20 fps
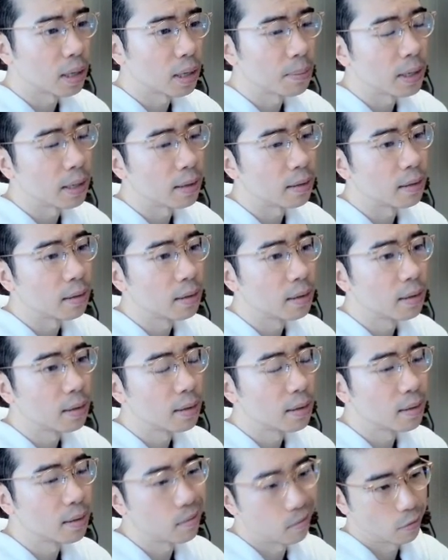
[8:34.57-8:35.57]
I mean,
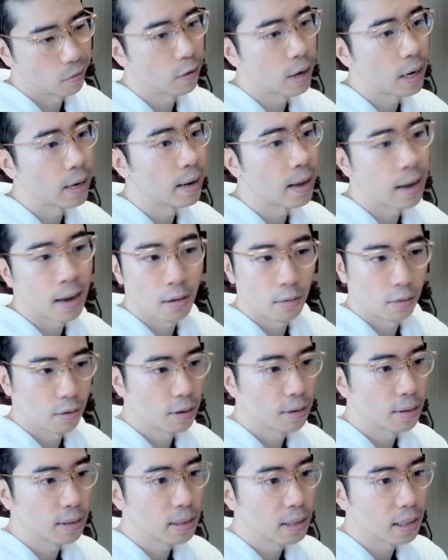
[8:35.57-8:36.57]
right now, you
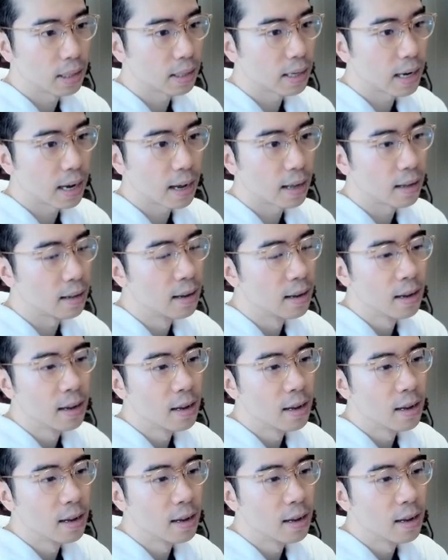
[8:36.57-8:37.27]
can see that